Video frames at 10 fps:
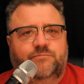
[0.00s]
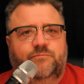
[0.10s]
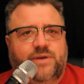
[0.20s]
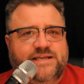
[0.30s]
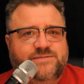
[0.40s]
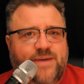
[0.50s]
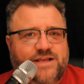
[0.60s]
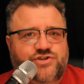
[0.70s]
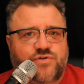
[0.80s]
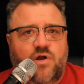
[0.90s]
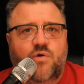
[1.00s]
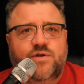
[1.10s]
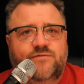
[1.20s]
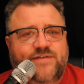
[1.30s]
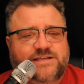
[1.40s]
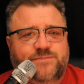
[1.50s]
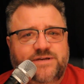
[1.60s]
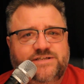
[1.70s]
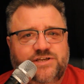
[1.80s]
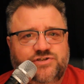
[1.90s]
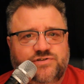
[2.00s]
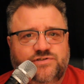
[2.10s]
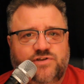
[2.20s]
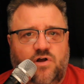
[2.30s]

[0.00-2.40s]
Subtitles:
Please base your own investment decisions